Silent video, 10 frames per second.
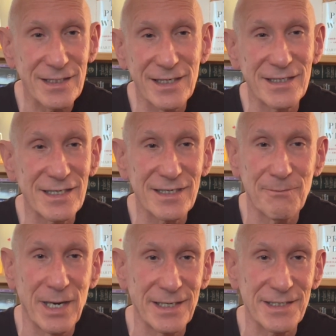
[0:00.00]
It's
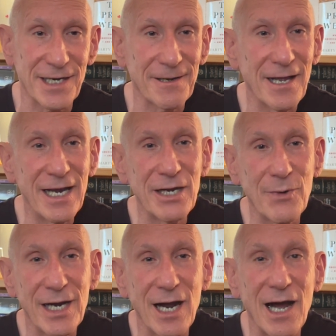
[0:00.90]
amazing.
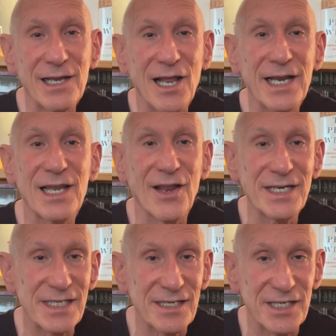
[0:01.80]
Anyway, online
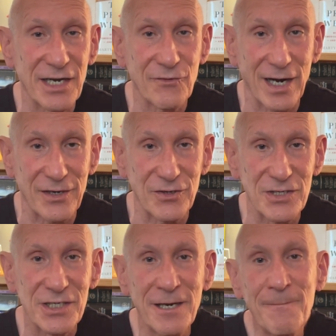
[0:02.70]
licensing
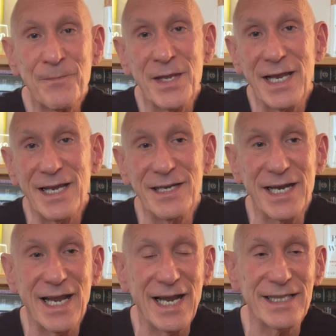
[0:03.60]
records
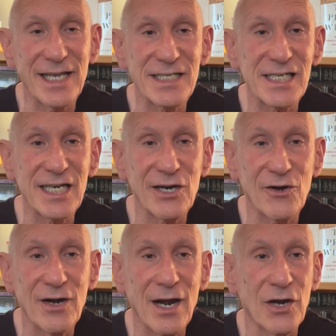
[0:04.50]
indicate that
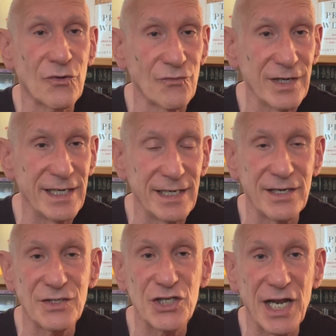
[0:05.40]
Sterer agreed
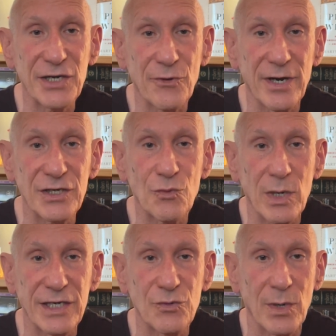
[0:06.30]
in January
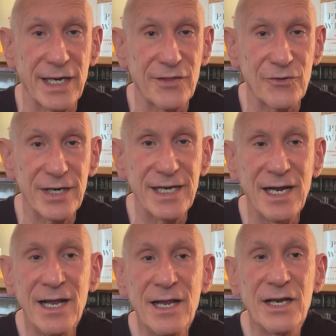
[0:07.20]
2023
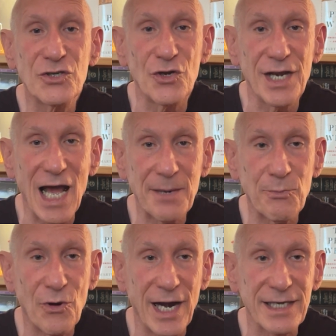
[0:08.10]
to not
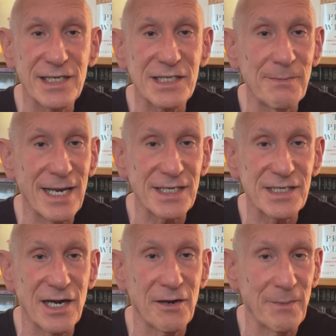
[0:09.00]
practice
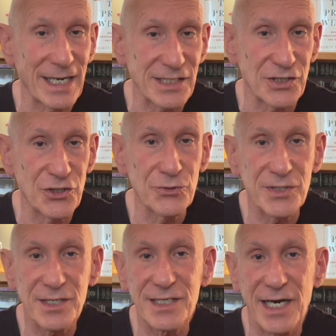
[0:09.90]
medicine in
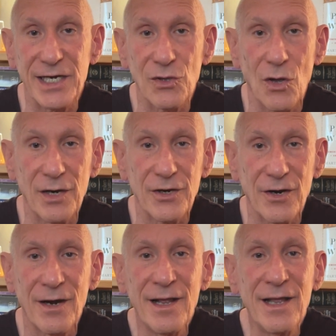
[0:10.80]
Massachusetts any longer.